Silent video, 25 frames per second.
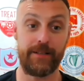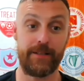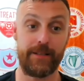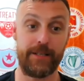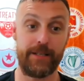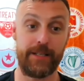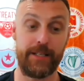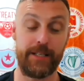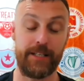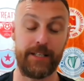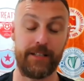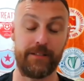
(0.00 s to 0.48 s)

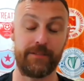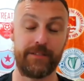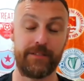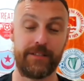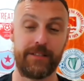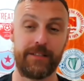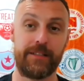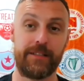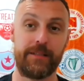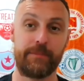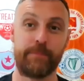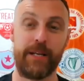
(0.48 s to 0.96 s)
You know,
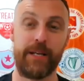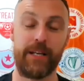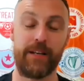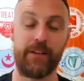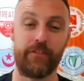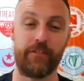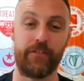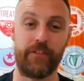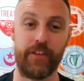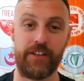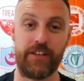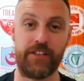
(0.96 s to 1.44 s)
the bigger
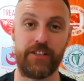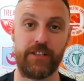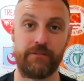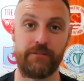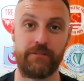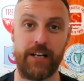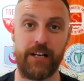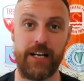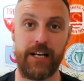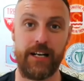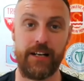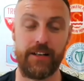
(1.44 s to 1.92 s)
fish you
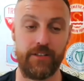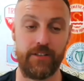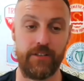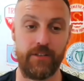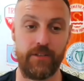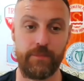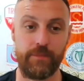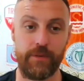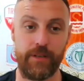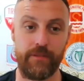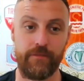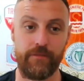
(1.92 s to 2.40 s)
are in
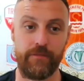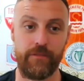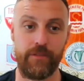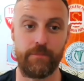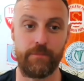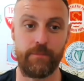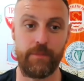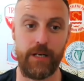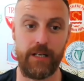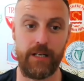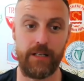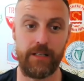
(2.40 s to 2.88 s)
European
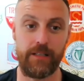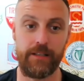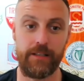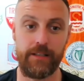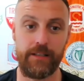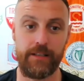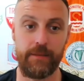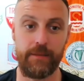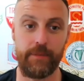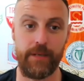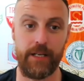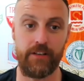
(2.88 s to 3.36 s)
football,
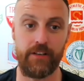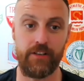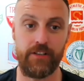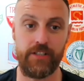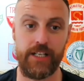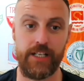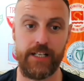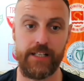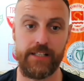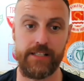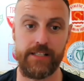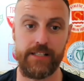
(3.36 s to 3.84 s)
the better
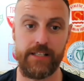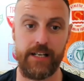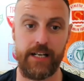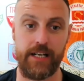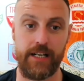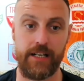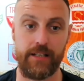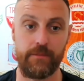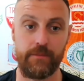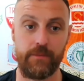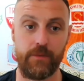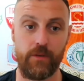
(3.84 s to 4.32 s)
chance you
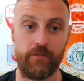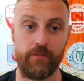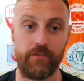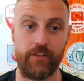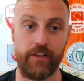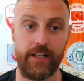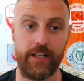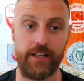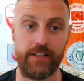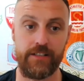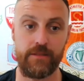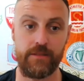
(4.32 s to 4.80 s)
are, and the more
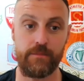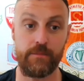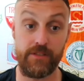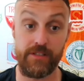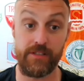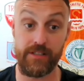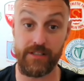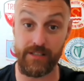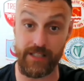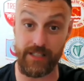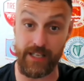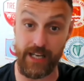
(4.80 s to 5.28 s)
financial
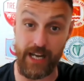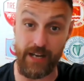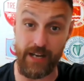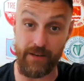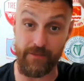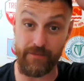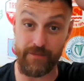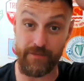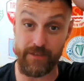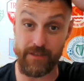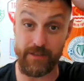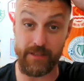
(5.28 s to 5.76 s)
muscle you
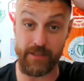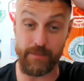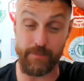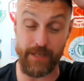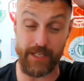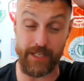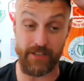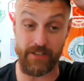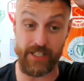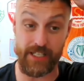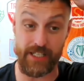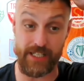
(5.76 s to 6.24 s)
have, the
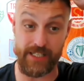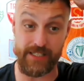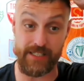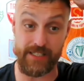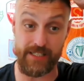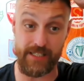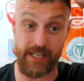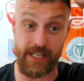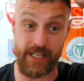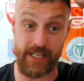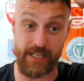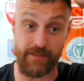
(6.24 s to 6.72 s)
better chance
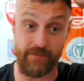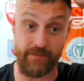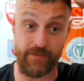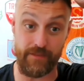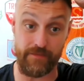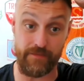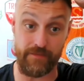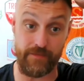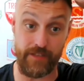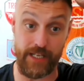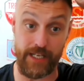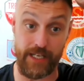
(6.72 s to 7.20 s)
you have
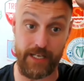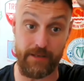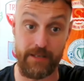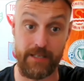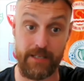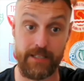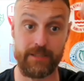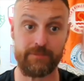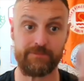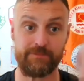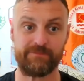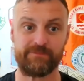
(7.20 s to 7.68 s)
of
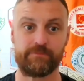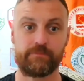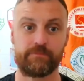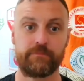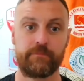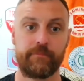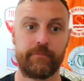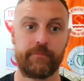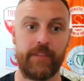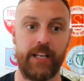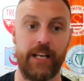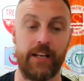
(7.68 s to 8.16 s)

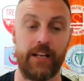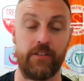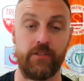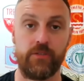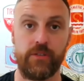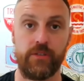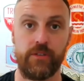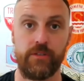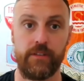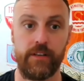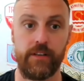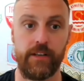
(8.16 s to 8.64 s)
getting
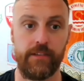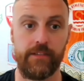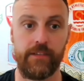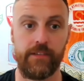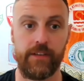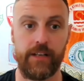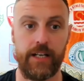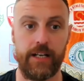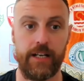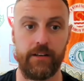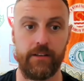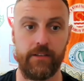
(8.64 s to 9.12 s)
through these
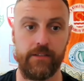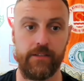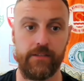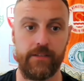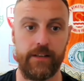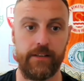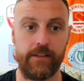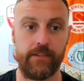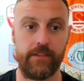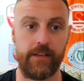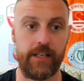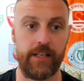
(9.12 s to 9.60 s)
scenarios,
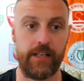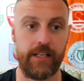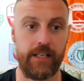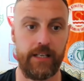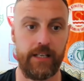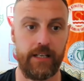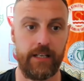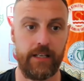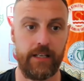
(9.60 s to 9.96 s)
let's say.